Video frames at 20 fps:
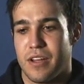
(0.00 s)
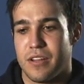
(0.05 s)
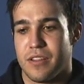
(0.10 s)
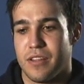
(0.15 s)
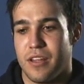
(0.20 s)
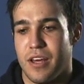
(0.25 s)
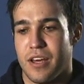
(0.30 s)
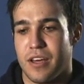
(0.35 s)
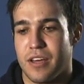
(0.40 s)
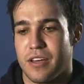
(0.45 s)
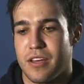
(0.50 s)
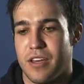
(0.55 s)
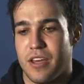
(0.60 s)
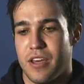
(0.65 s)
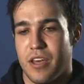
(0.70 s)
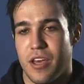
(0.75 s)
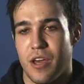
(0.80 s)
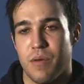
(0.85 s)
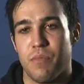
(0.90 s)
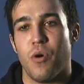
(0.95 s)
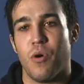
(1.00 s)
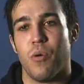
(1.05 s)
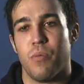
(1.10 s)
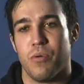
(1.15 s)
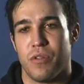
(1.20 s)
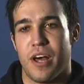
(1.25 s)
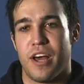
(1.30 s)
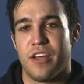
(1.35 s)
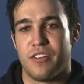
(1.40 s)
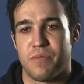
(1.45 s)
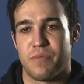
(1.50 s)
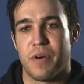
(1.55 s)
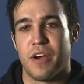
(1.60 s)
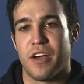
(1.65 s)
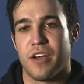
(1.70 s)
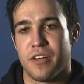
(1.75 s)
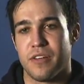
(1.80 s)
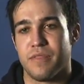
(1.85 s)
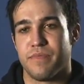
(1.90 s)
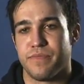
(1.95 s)
like immobilized by
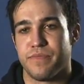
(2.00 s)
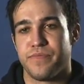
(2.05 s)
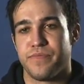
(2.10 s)
it.